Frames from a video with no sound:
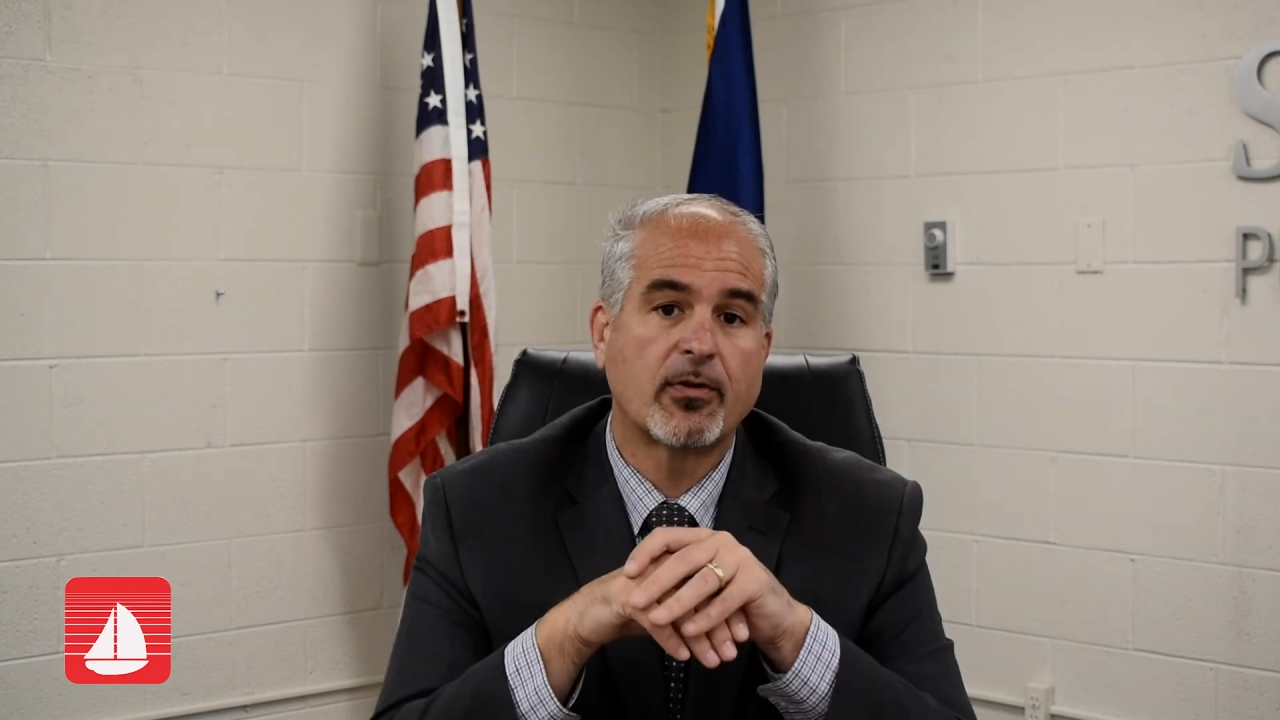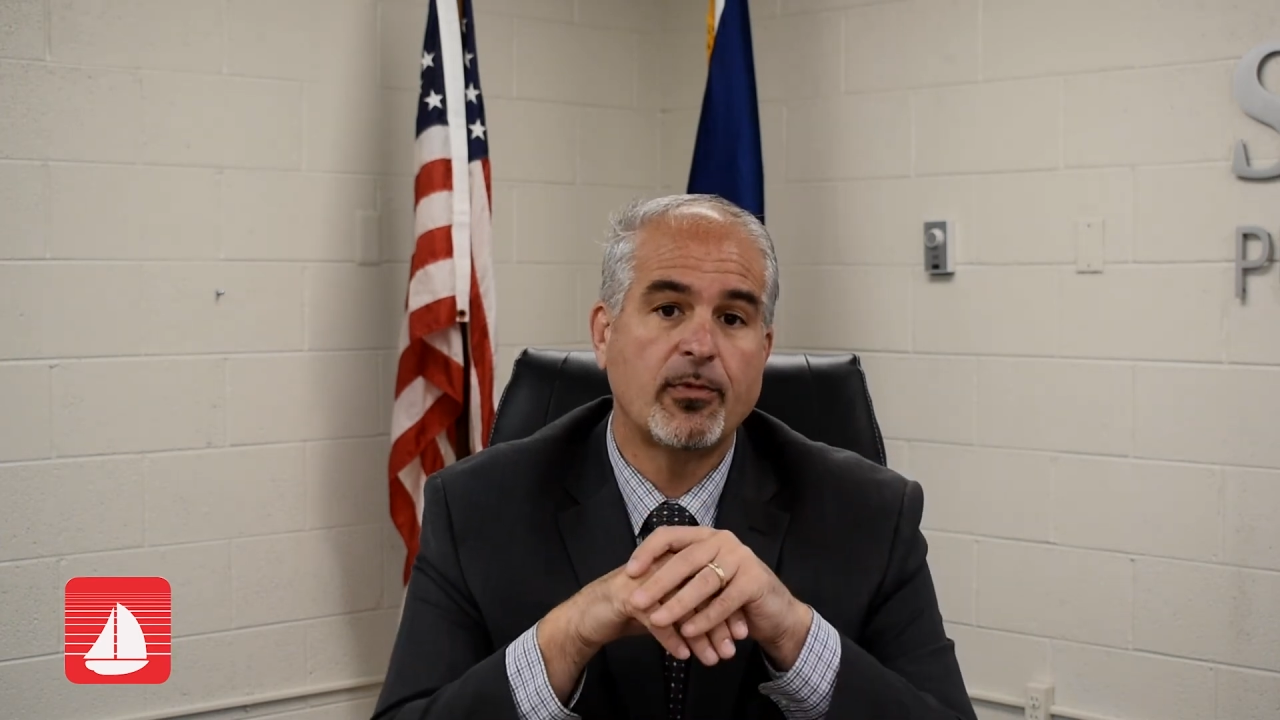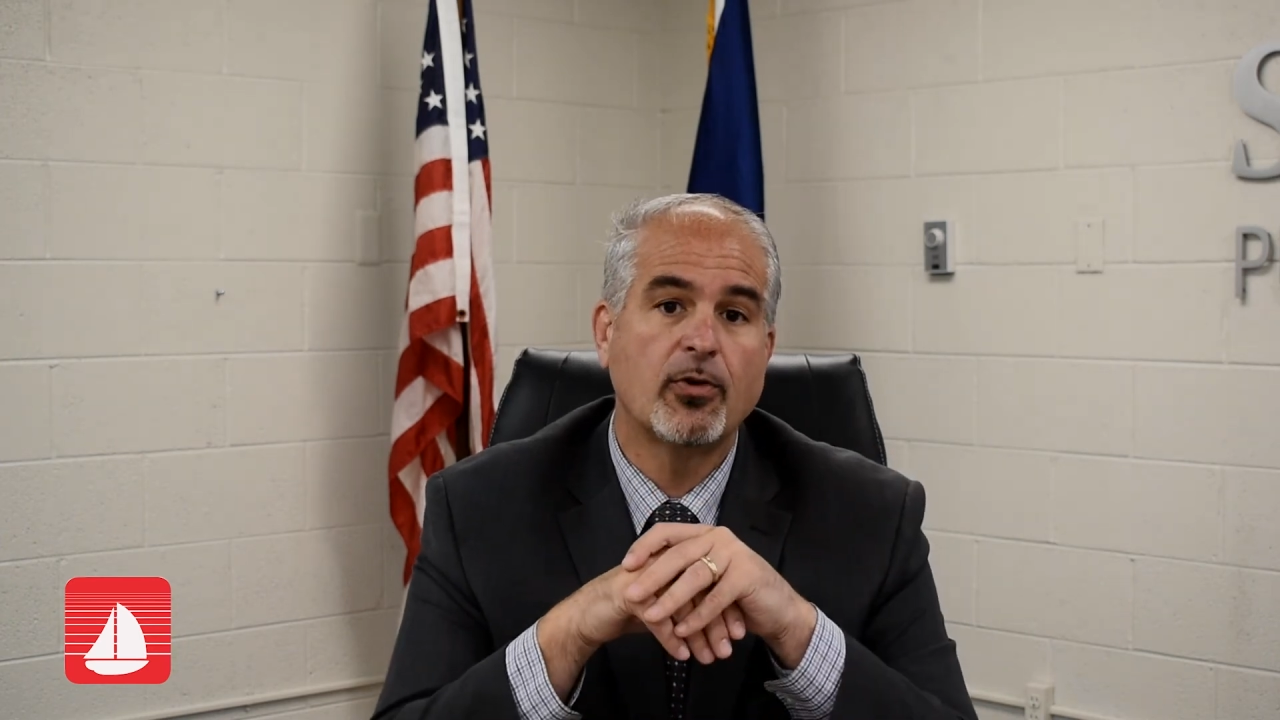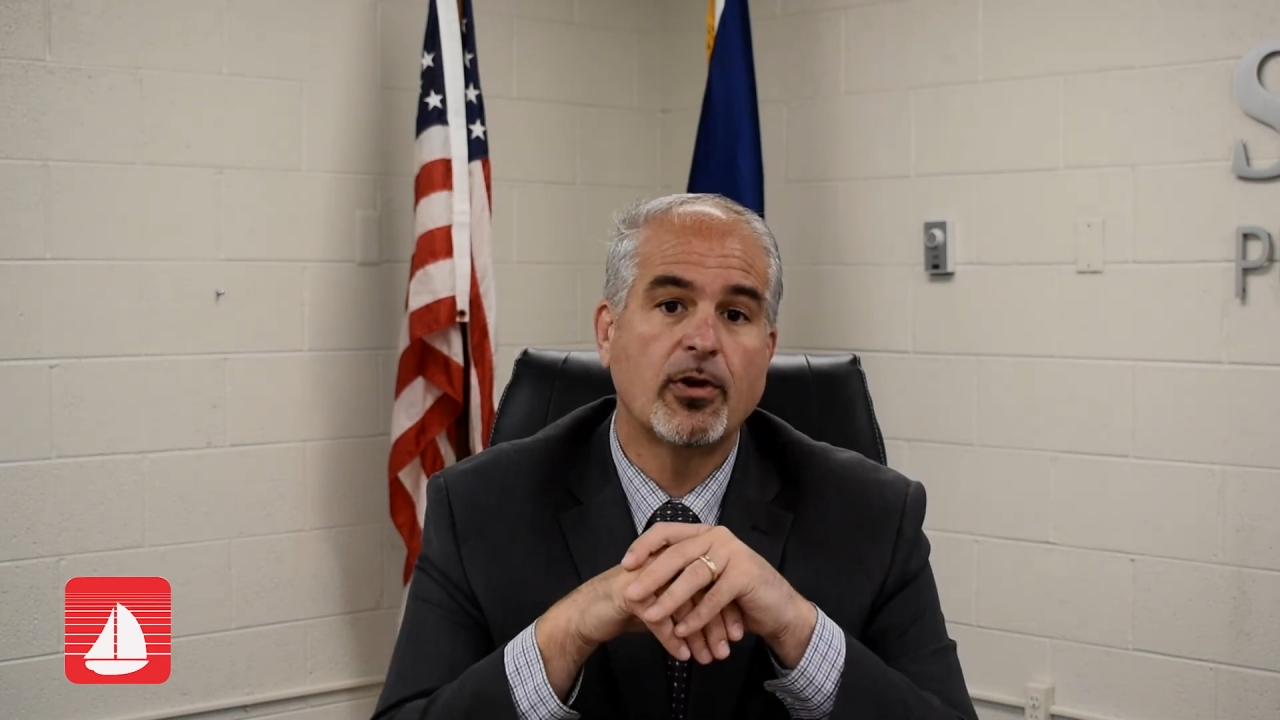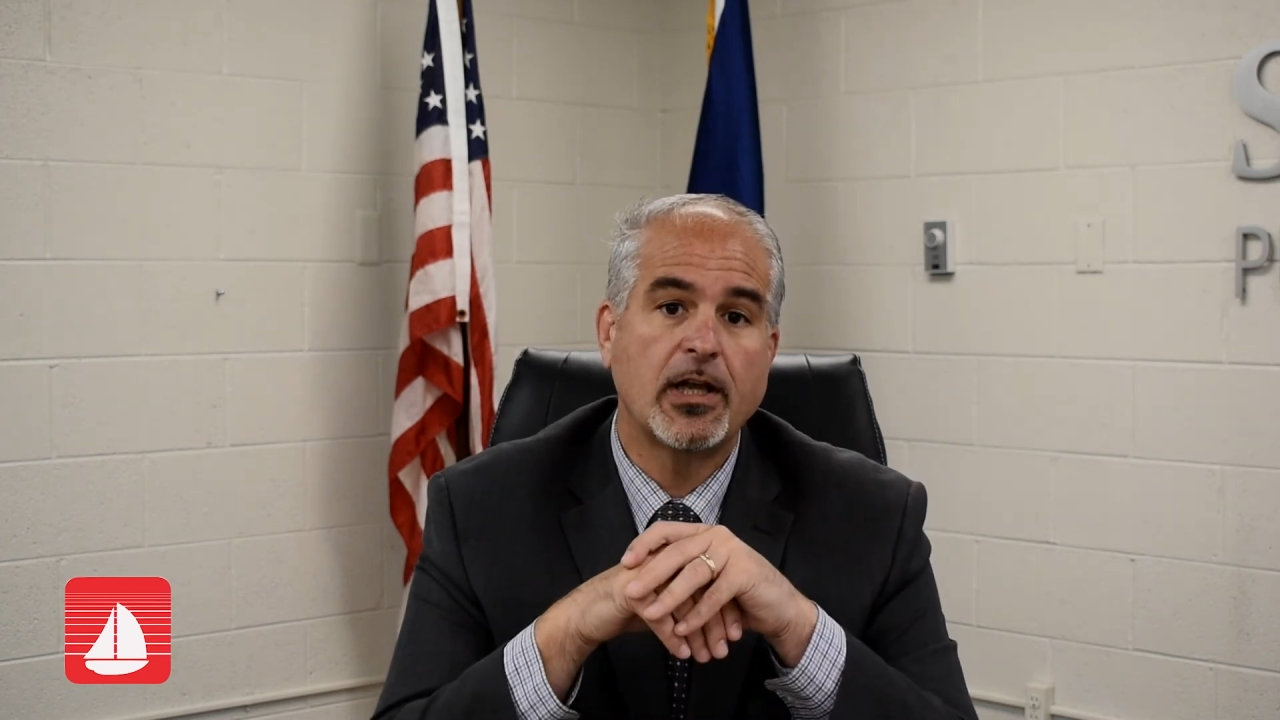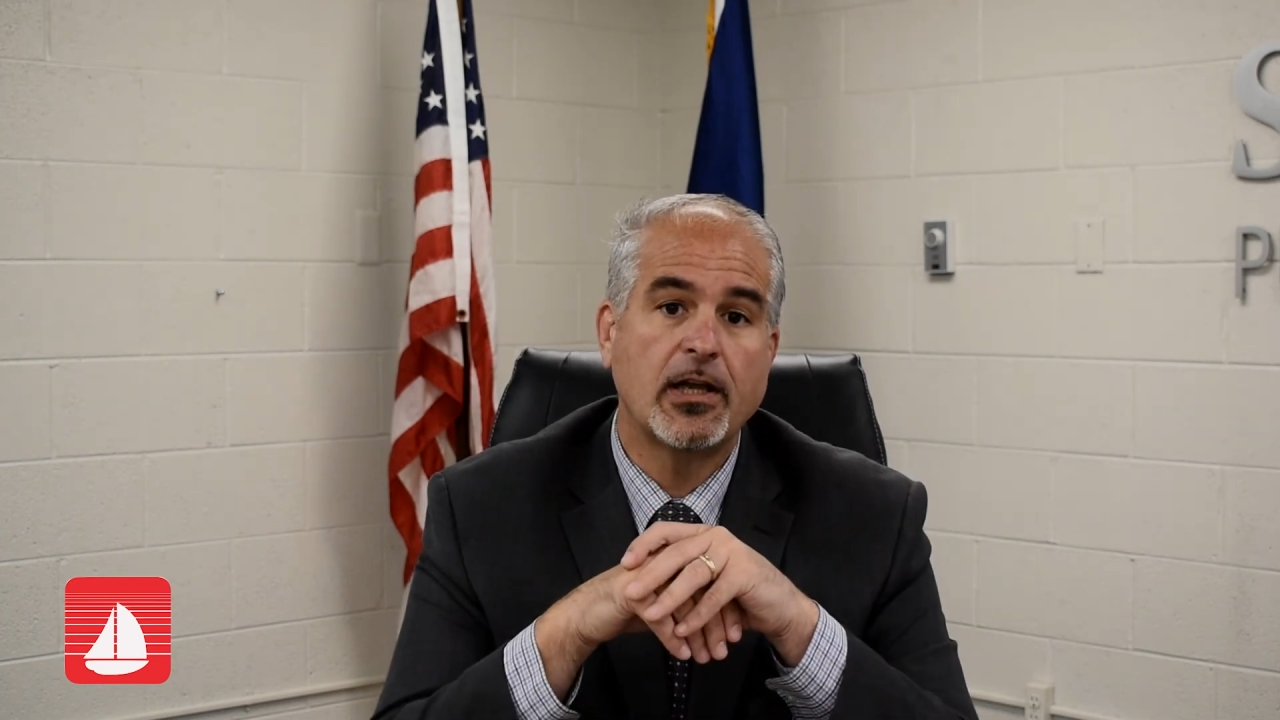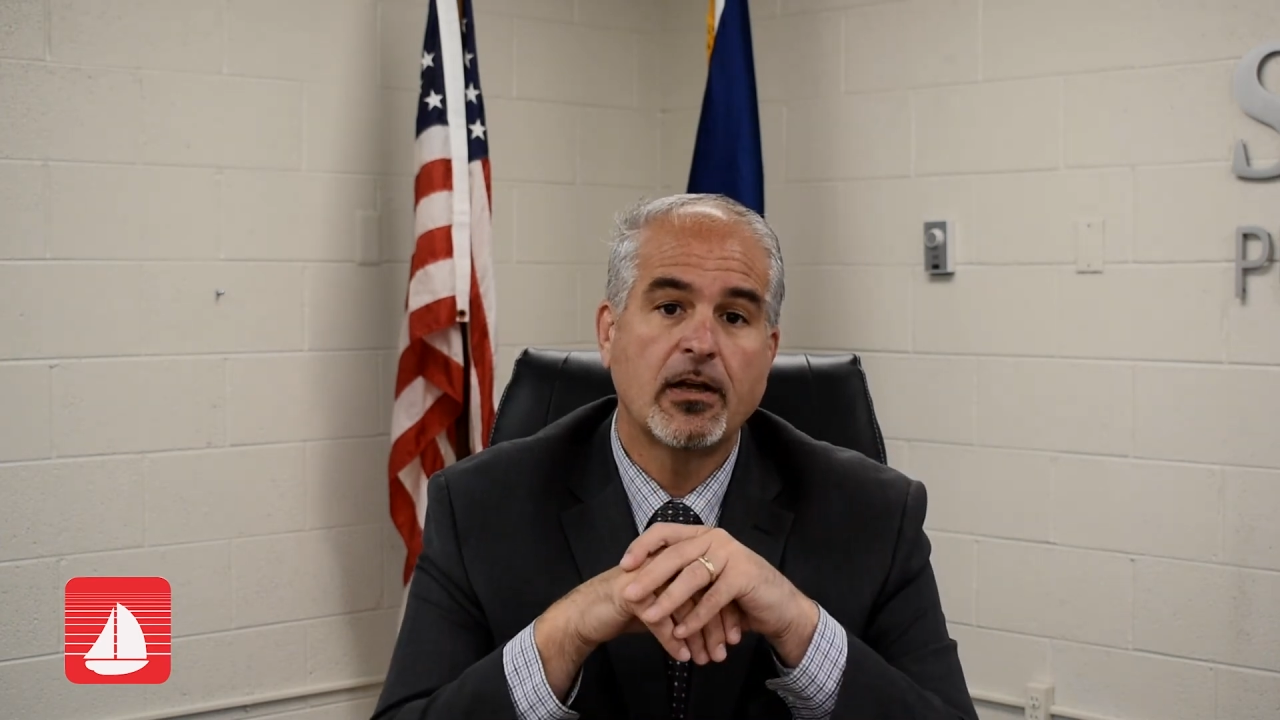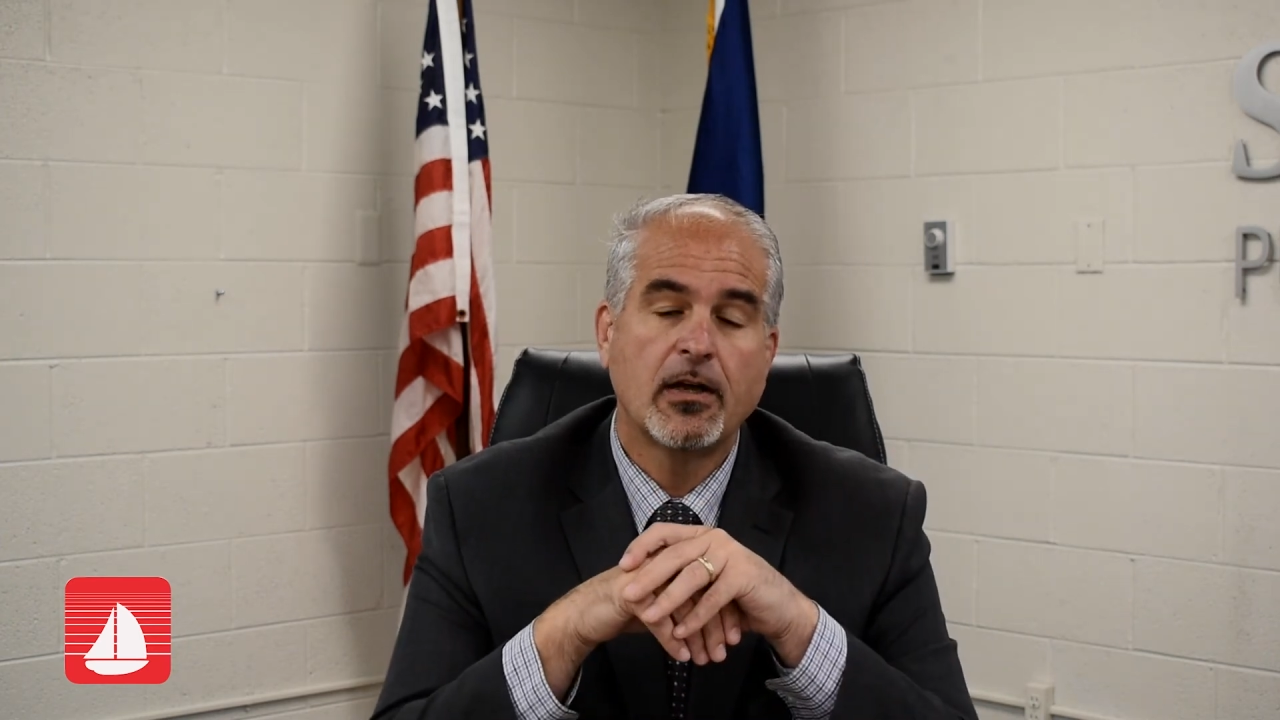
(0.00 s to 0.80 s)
community